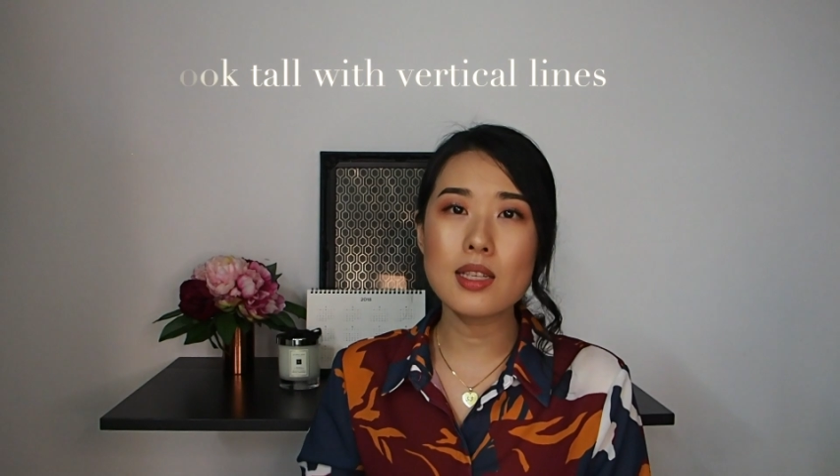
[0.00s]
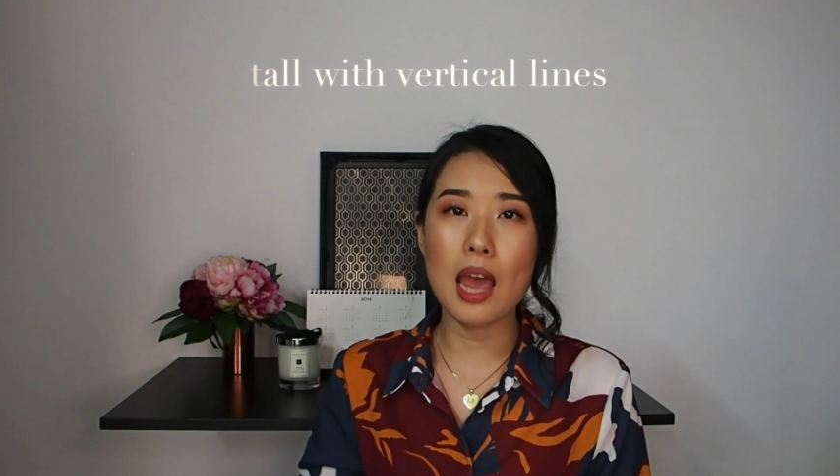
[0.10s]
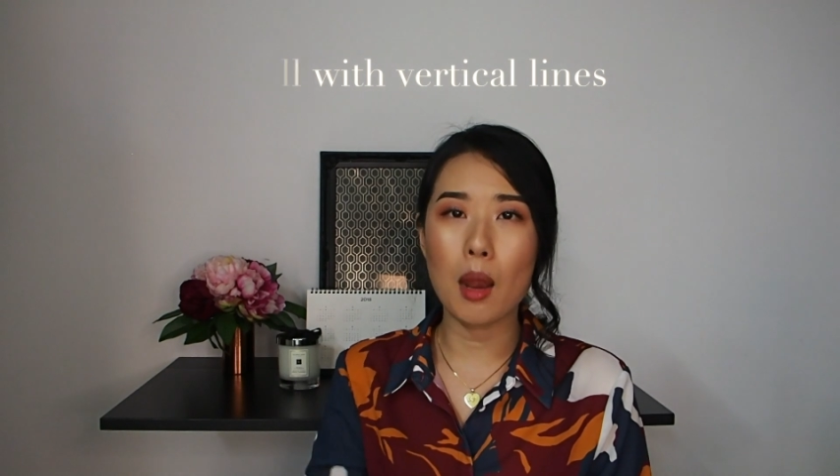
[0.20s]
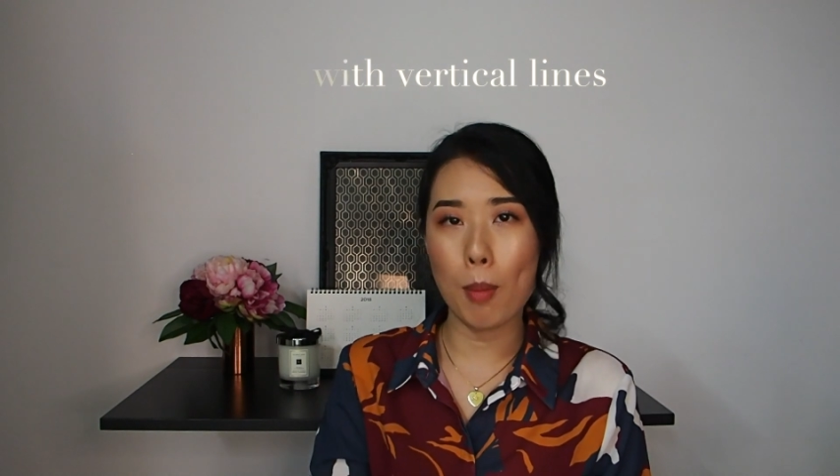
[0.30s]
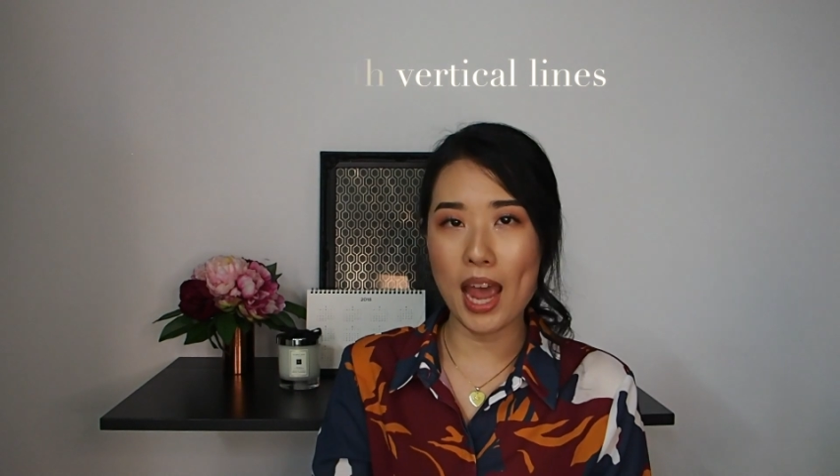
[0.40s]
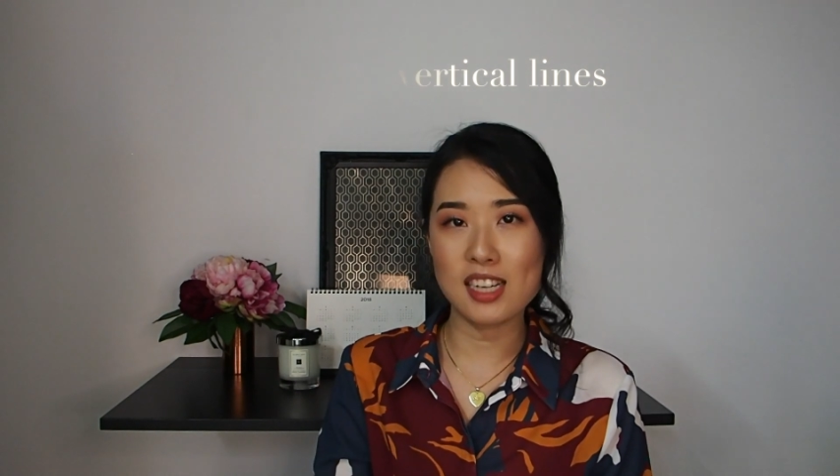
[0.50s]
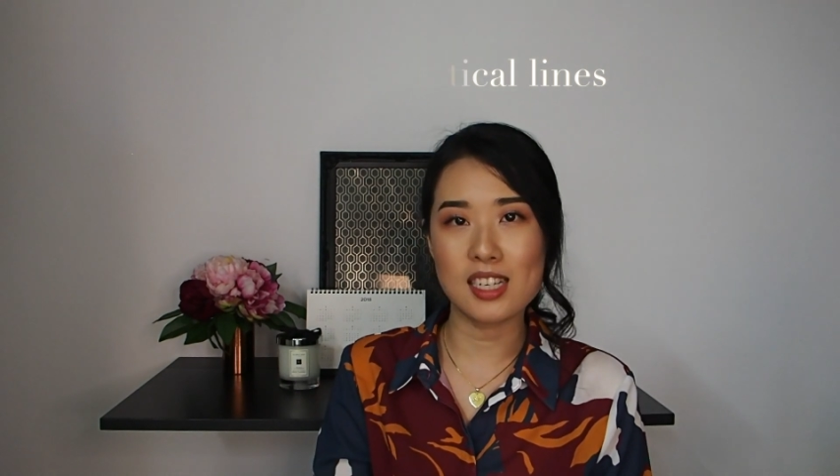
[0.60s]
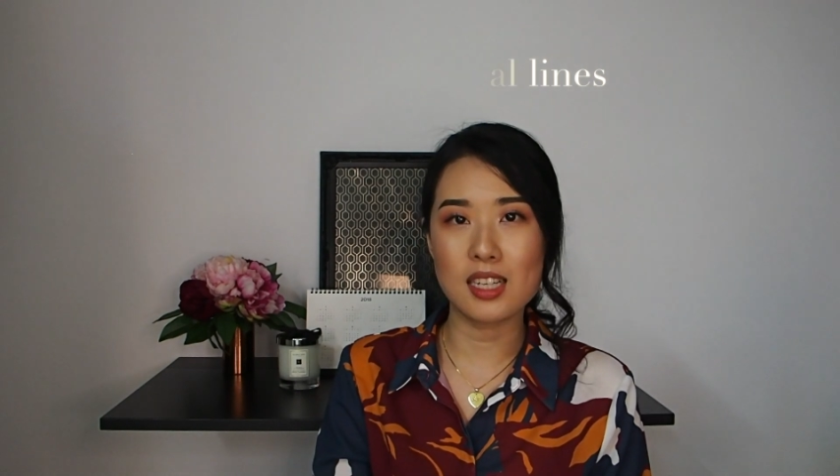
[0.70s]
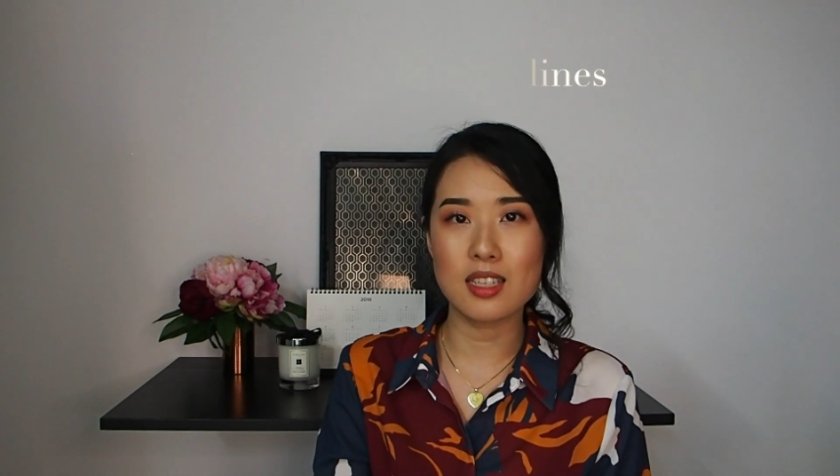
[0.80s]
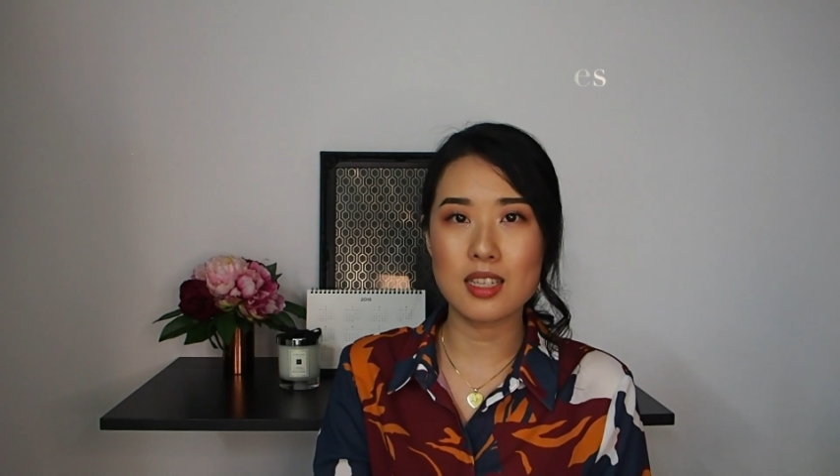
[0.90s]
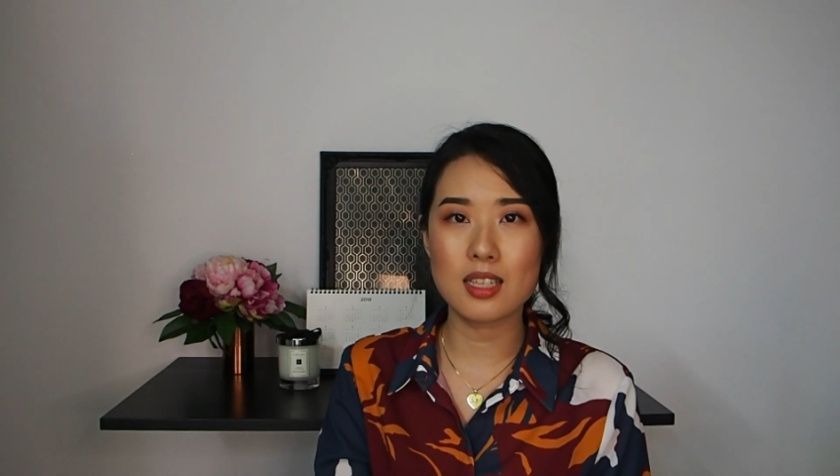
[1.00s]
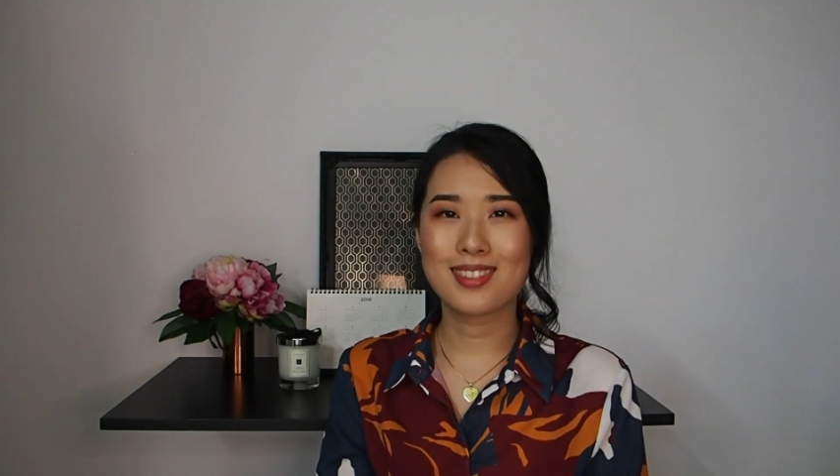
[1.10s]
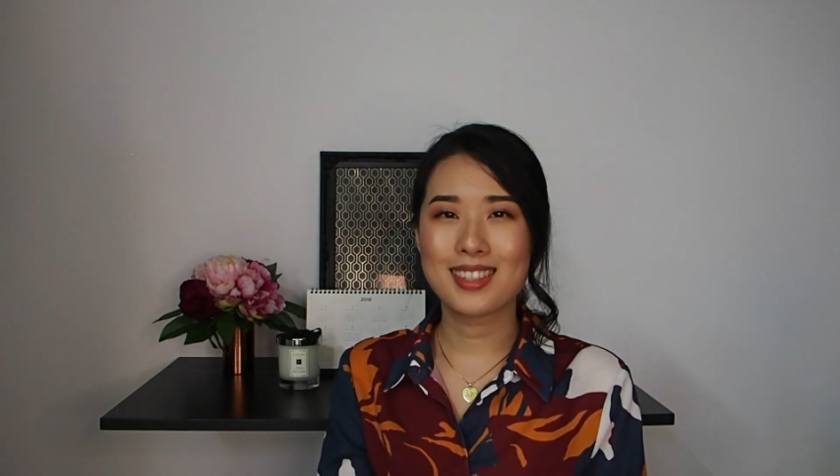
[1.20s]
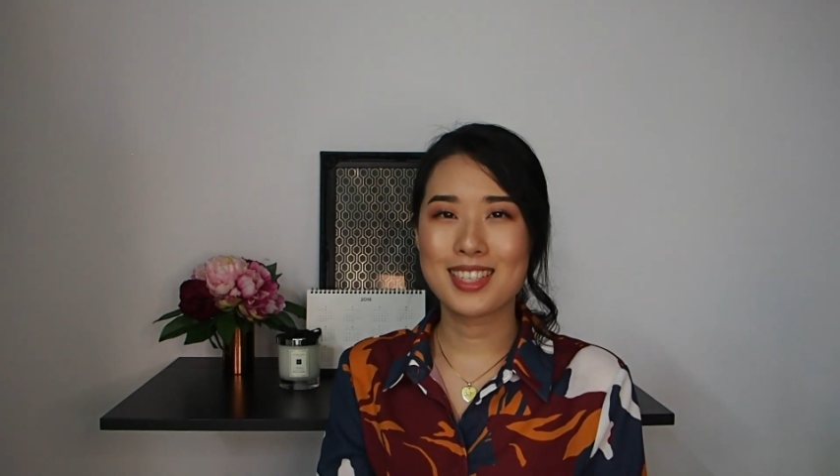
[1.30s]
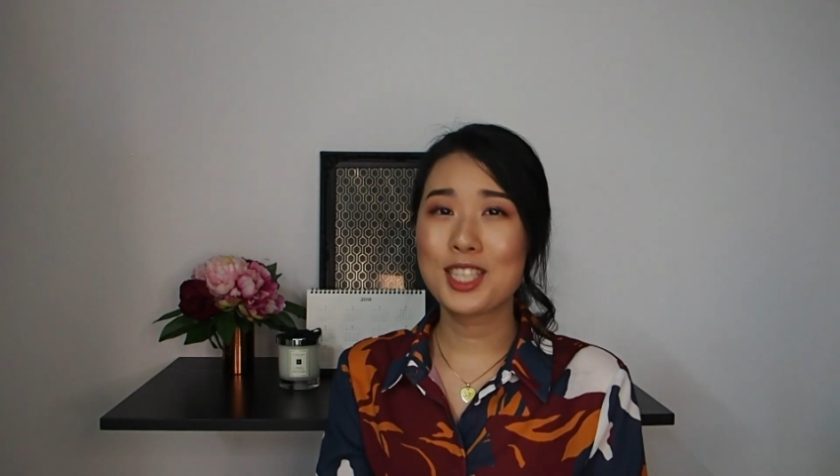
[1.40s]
and patterns.